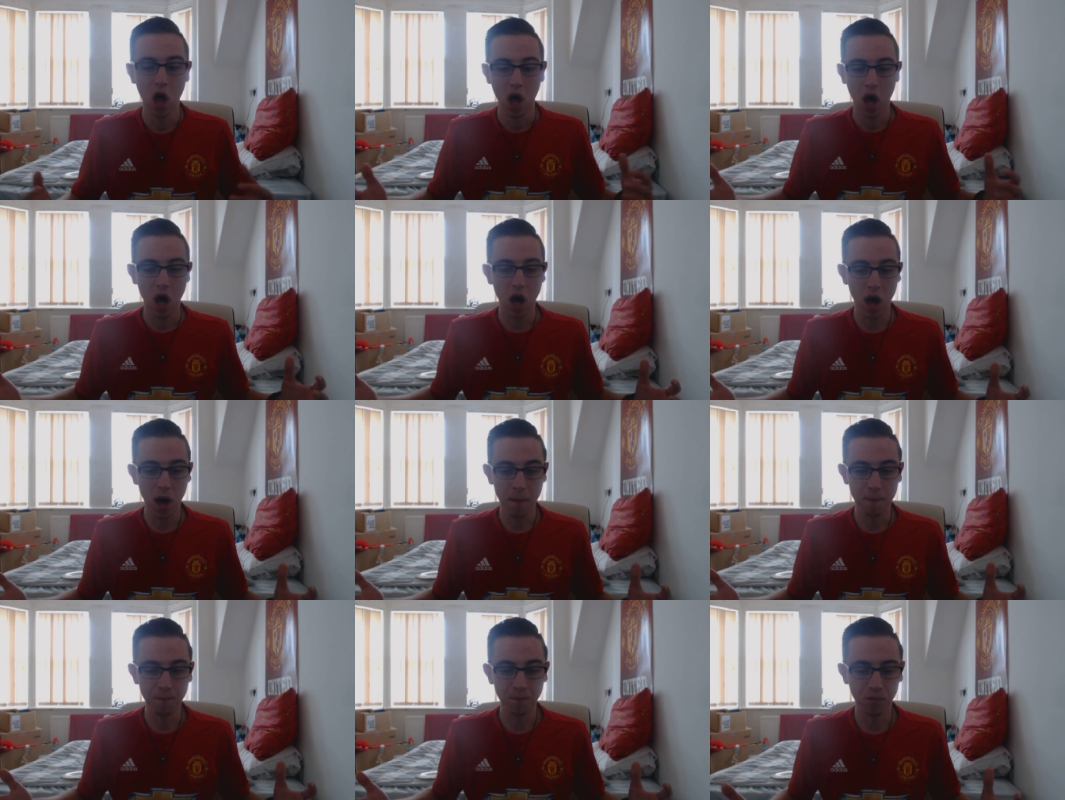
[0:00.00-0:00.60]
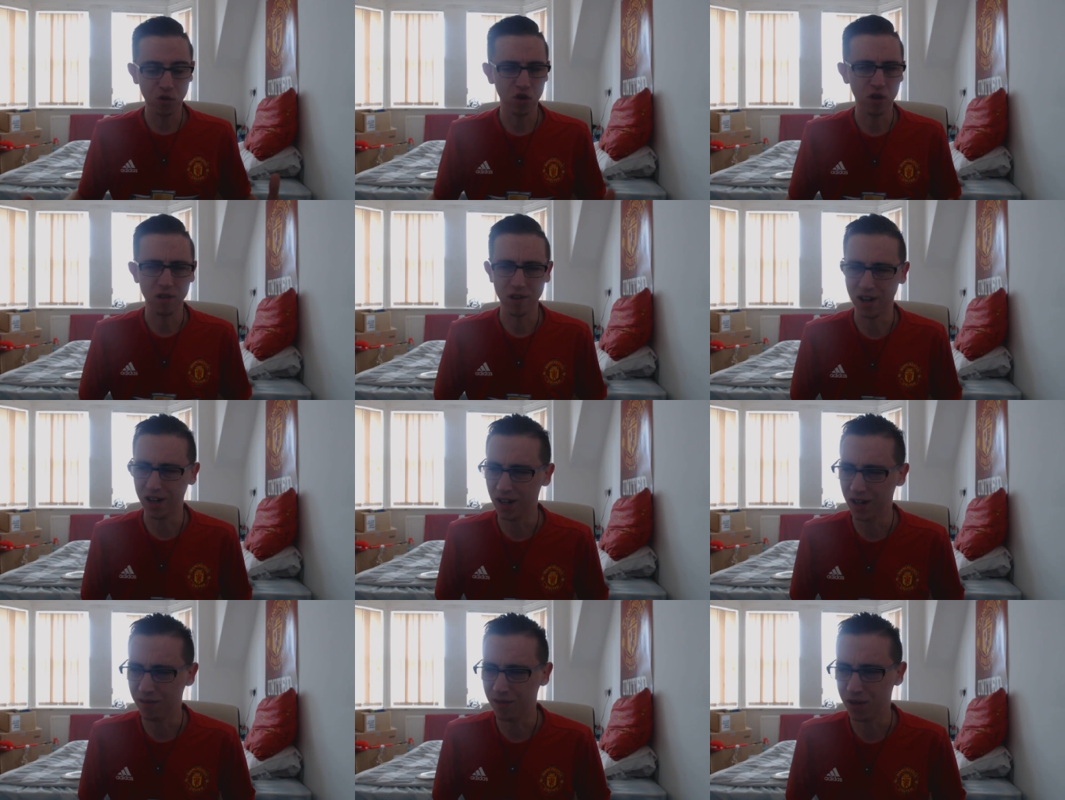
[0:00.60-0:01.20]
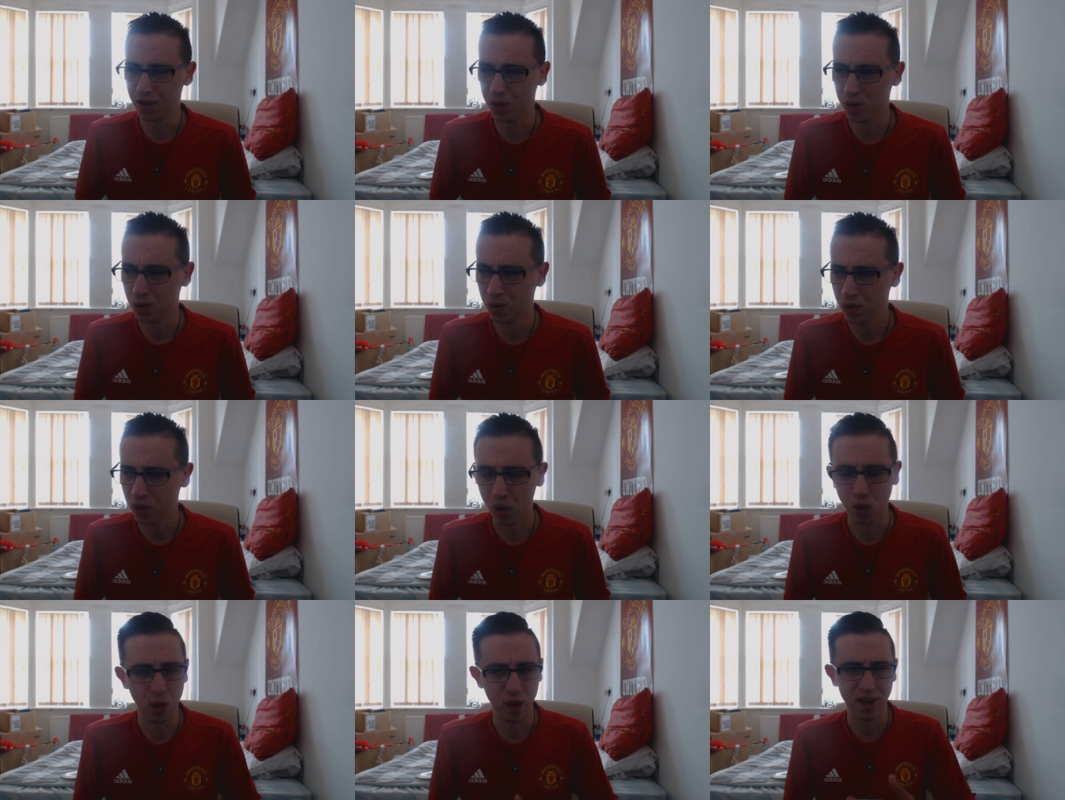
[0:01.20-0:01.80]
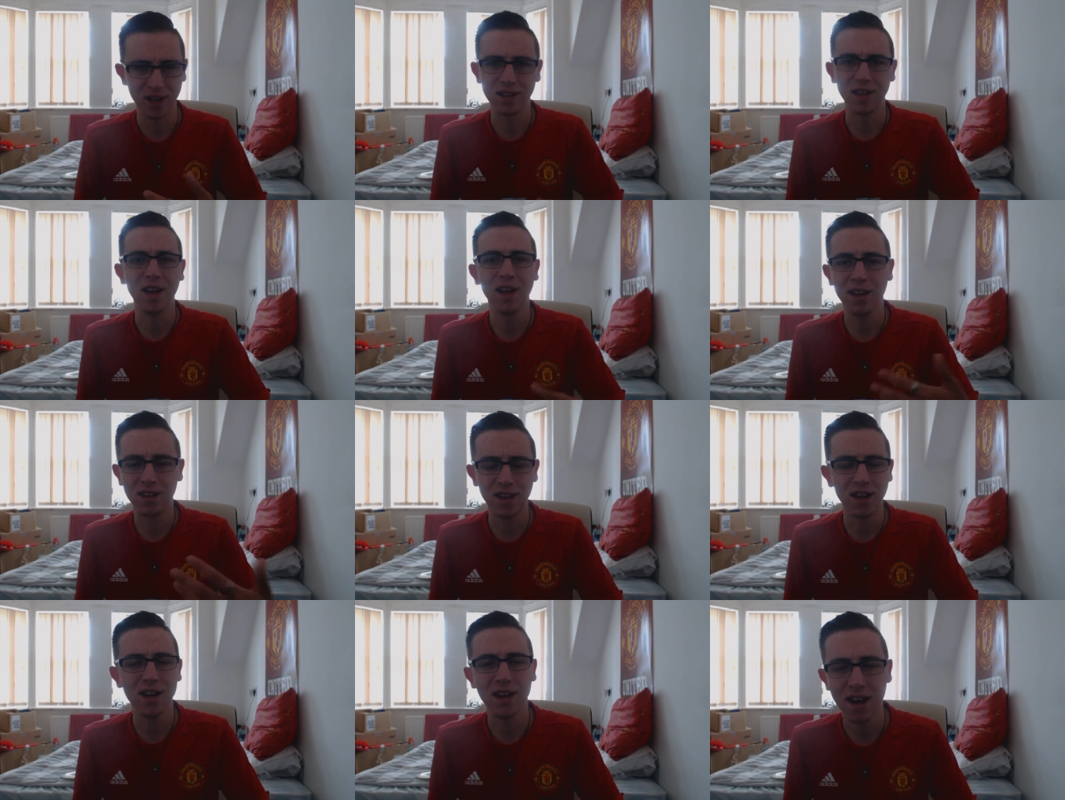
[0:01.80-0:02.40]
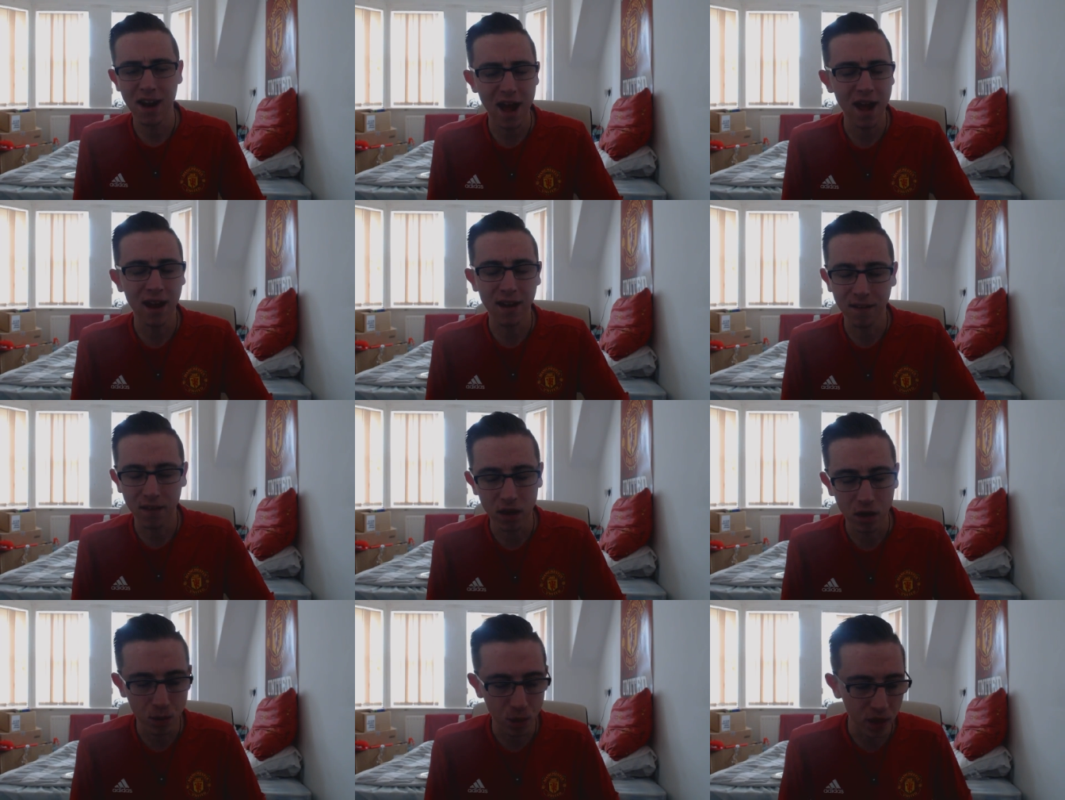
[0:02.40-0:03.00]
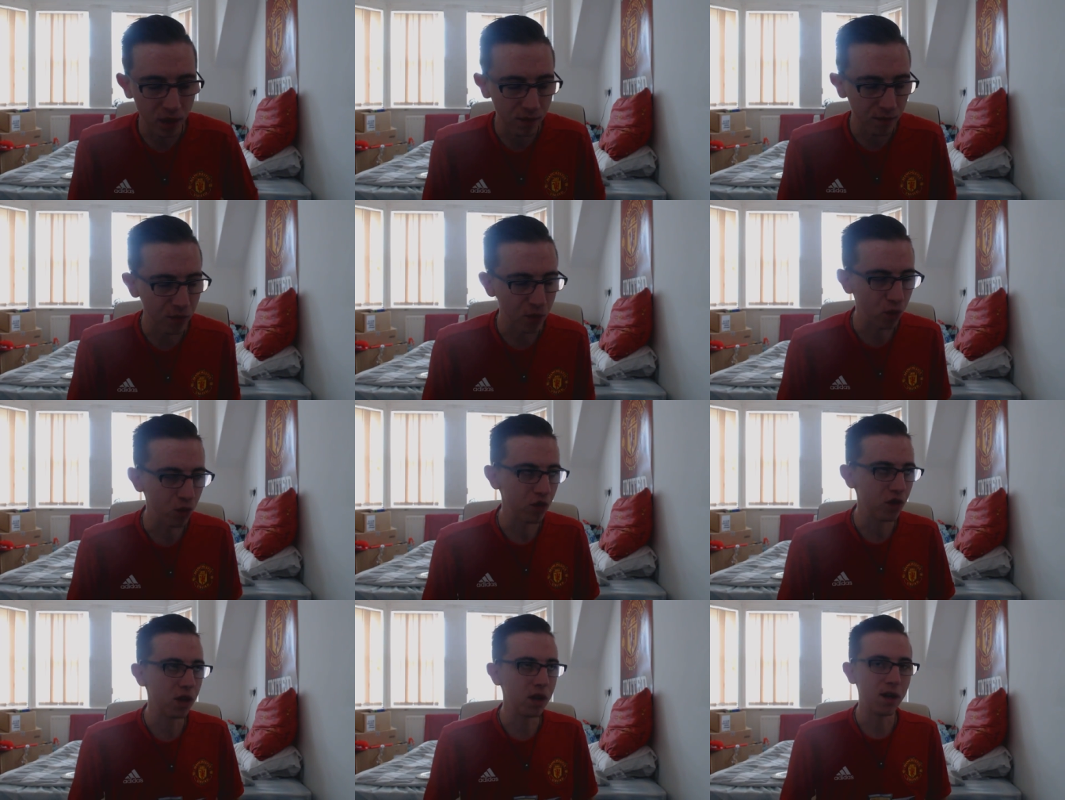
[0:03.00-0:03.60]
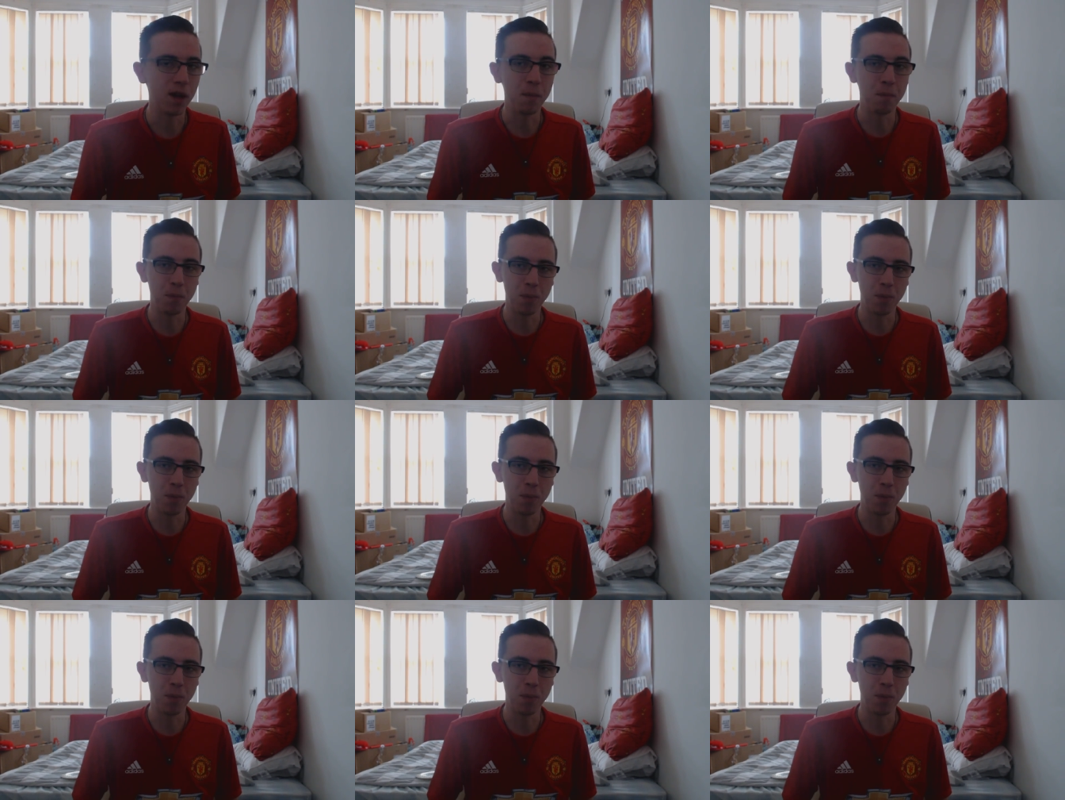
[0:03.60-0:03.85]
Um, sorry, you never know. No, it, it didn't end that way, unfortunately.